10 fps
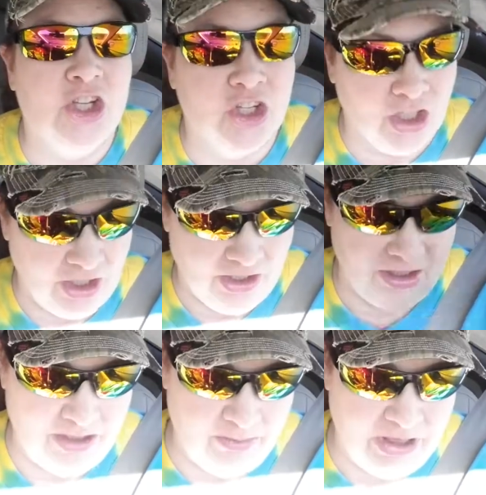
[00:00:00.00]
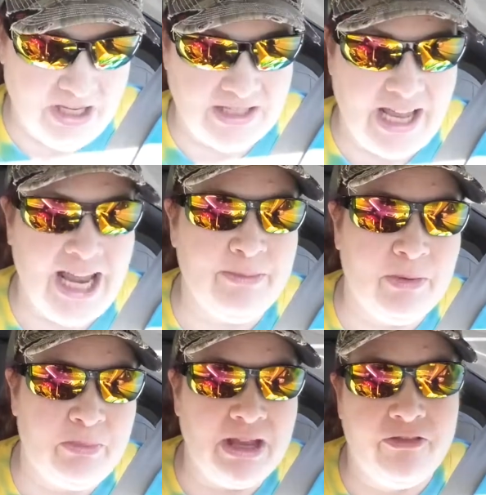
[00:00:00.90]
good because I
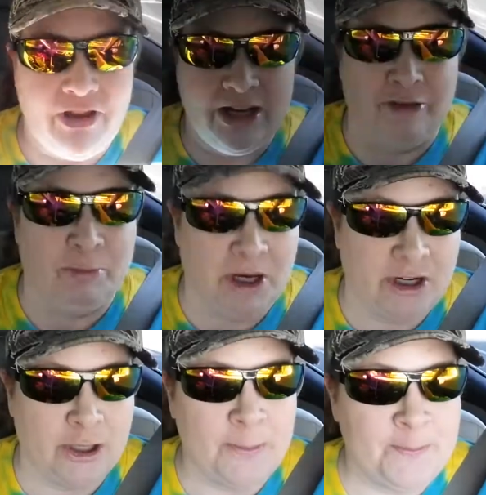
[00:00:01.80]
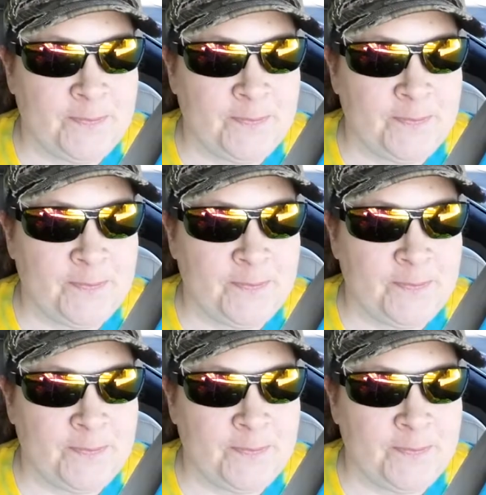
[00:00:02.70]
am a big fan of butter